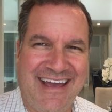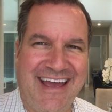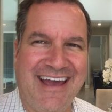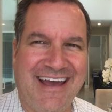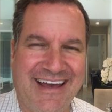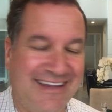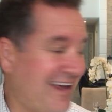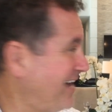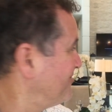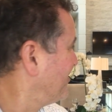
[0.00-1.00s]
And
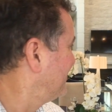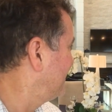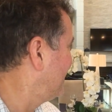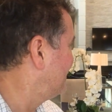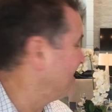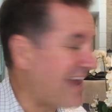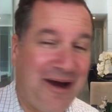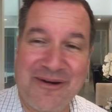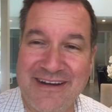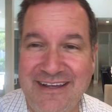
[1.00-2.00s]
I've only got an
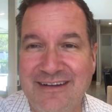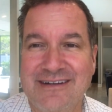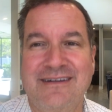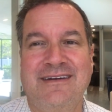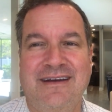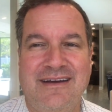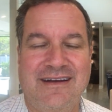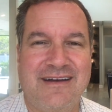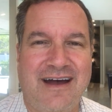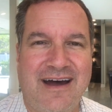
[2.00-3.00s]
hour here
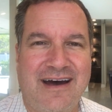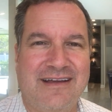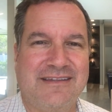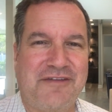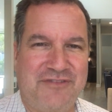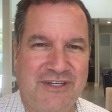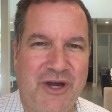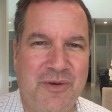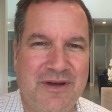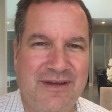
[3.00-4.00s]
uh, left to
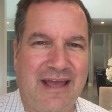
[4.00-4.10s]
go,